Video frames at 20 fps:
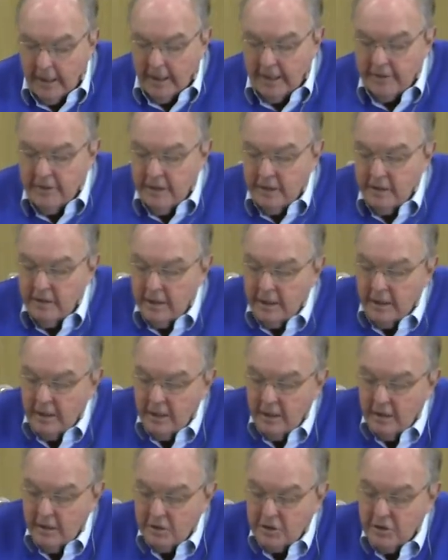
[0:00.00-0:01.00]
And then
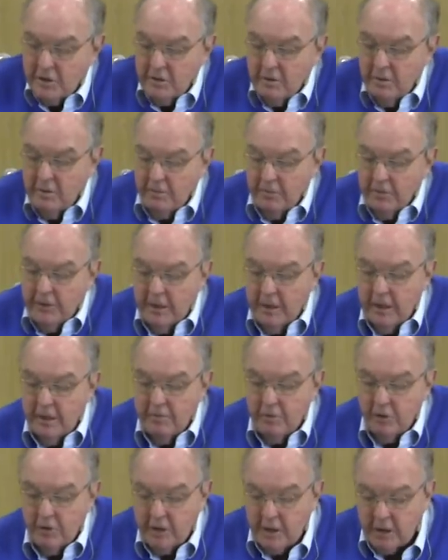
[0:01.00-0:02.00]
the two
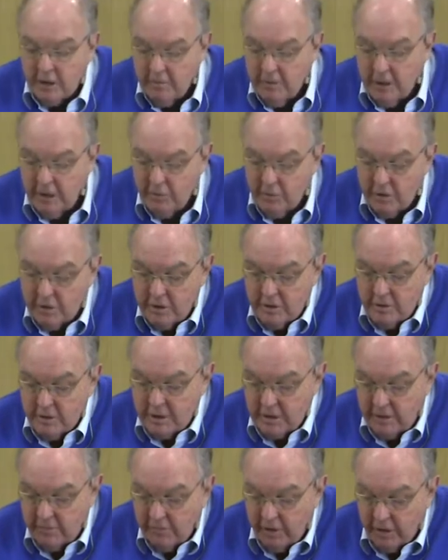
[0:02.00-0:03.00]
Hebrew young men would do
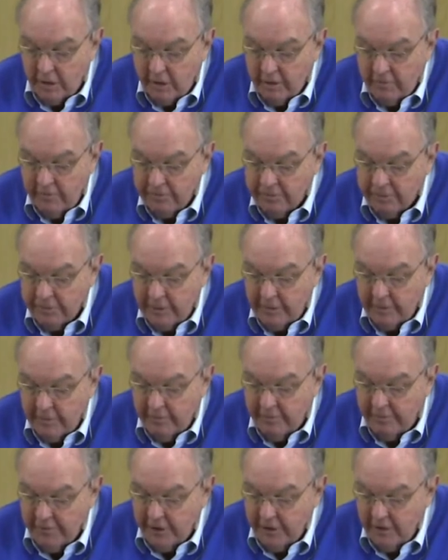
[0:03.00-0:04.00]
something
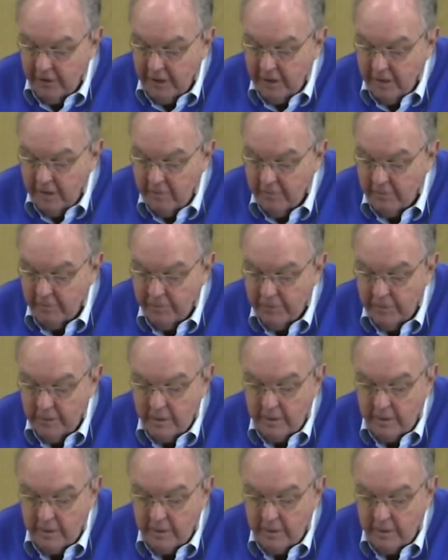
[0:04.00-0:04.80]
very